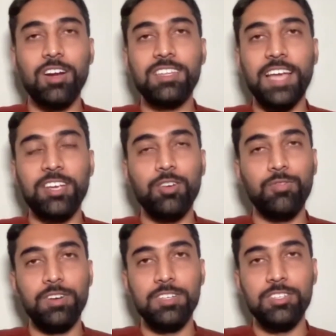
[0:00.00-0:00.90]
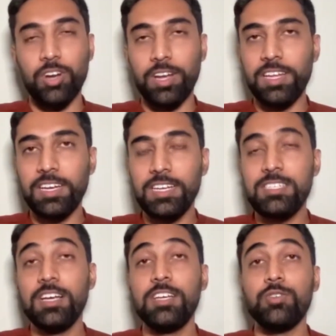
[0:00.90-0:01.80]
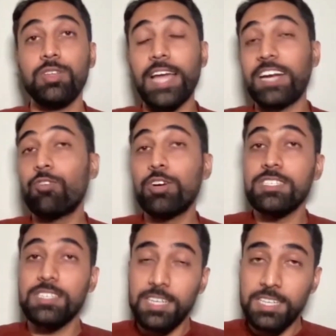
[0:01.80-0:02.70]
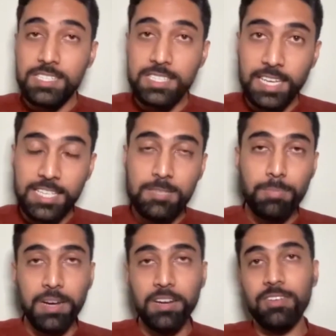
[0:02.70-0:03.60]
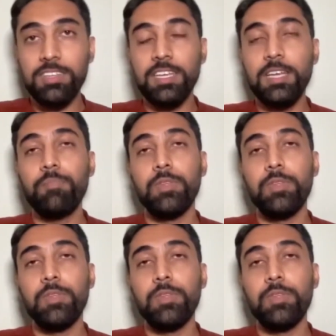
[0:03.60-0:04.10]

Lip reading: Thank you for joining us. So that was CS Bhagavati,